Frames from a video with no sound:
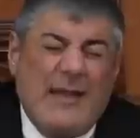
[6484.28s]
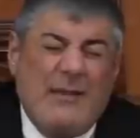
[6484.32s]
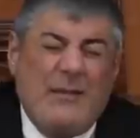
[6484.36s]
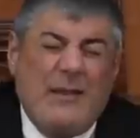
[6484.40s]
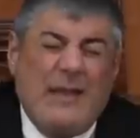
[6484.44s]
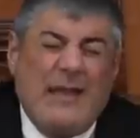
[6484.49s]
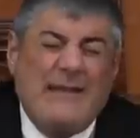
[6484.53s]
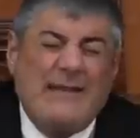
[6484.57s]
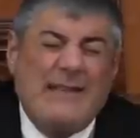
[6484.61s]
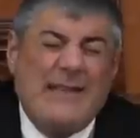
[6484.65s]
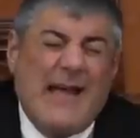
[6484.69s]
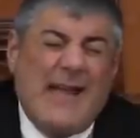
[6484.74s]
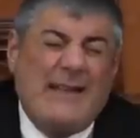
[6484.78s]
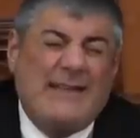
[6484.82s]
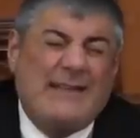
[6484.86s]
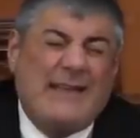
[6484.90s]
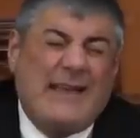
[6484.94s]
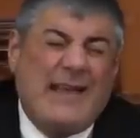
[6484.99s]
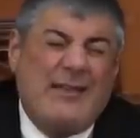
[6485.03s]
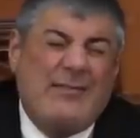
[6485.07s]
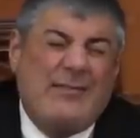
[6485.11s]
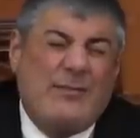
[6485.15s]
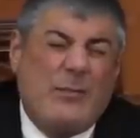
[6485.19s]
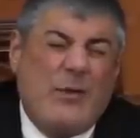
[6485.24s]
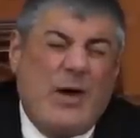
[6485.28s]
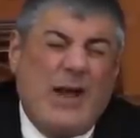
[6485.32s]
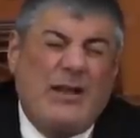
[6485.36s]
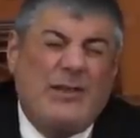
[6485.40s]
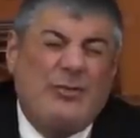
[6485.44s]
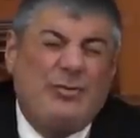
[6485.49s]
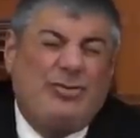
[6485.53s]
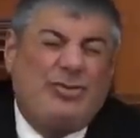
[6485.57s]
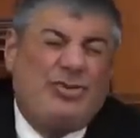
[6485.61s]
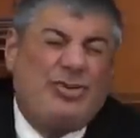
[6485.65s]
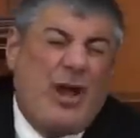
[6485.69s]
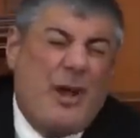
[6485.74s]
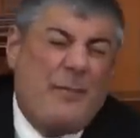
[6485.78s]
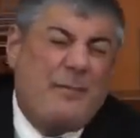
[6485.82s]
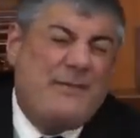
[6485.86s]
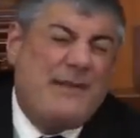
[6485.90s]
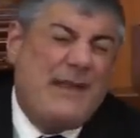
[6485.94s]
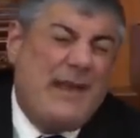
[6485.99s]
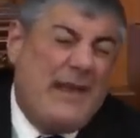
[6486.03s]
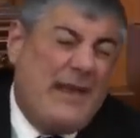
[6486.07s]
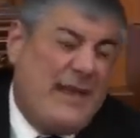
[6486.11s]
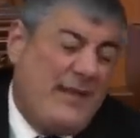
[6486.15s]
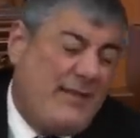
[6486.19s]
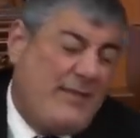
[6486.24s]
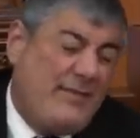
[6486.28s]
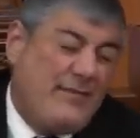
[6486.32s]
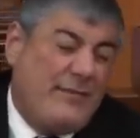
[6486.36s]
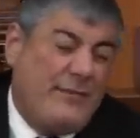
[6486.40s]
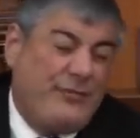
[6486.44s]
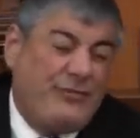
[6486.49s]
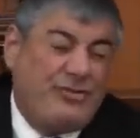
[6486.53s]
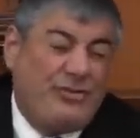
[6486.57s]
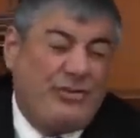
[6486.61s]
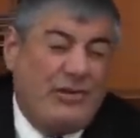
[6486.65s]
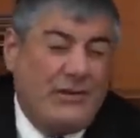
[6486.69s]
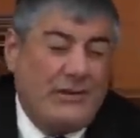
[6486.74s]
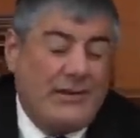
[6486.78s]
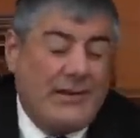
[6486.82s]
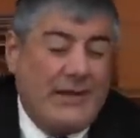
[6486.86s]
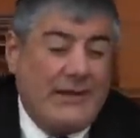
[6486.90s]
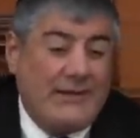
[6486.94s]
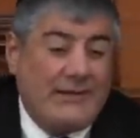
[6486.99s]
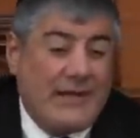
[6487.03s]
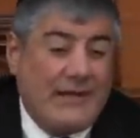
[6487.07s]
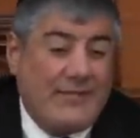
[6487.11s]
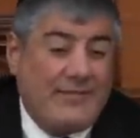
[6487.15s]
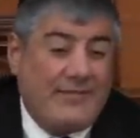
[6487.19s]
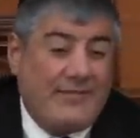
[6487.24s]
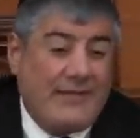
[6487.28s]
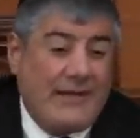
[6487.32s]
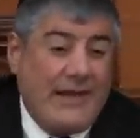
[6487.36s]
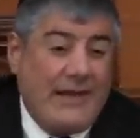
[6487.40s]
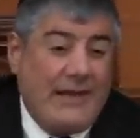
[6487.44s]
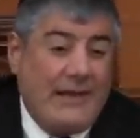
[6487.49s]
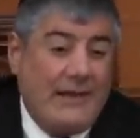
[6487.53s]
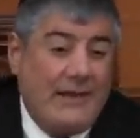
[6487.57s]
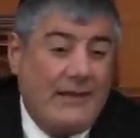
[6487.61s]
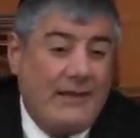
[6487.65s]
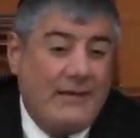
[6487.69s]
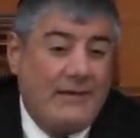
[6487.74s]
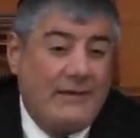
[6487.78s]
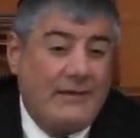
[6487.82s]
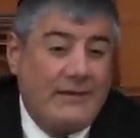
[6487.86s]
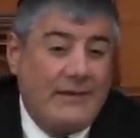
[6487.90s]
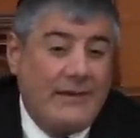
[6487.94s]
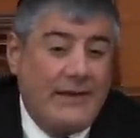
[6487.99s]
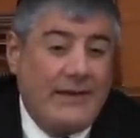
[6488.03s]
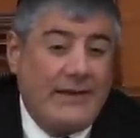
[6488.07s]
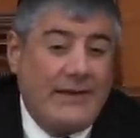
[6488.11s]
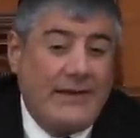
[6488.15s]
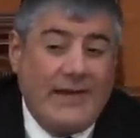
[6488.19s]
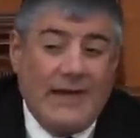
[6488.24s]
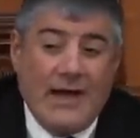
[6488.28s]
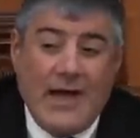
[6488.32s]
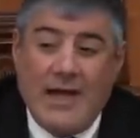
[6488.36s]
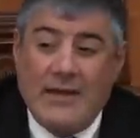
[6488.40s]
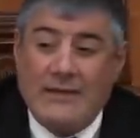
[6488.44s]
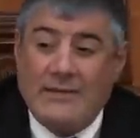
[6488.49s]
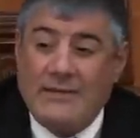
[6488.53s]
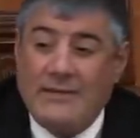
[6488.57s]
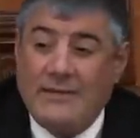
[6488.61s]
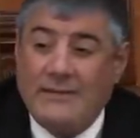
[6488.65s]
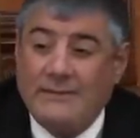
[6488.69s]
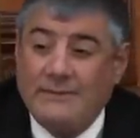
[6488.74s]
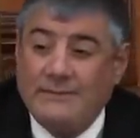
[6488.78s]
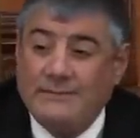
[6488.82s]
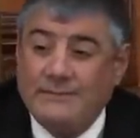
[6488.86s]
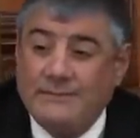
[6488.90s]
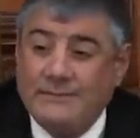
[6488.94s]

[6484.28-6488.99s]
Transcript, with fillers: them, in that case, why you chop the hands of children that steal in Iran?